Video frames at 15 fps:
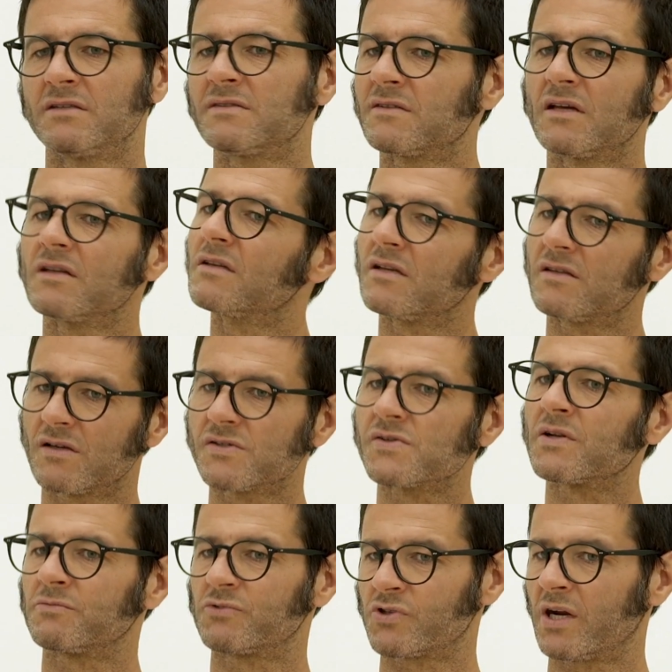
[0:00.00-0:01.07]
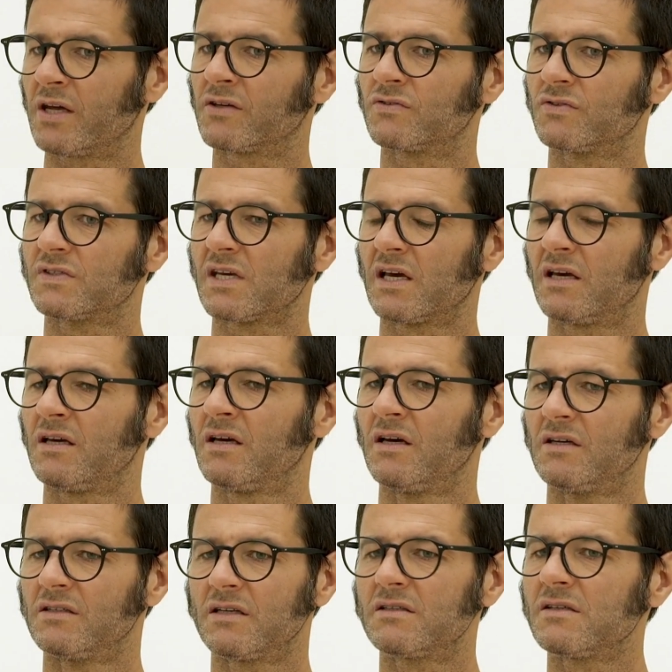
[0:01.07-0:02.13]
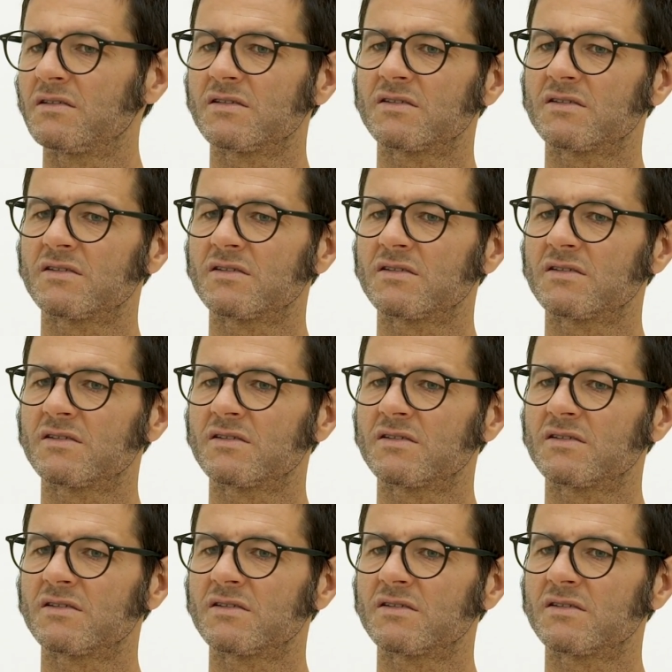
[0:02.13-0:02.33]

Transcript: That's what I'm trying to say. That